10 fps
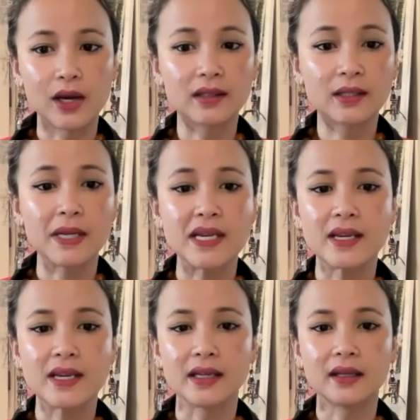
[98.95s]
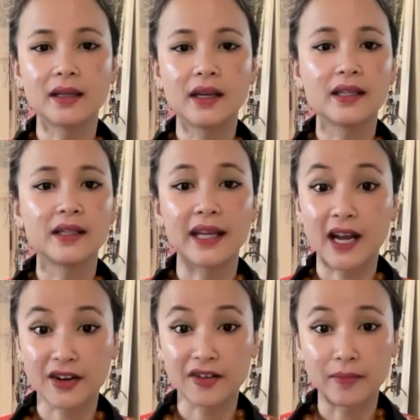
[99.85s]
speaking, Get
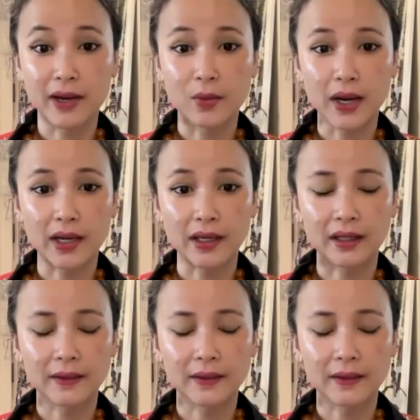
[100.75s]
out of my way.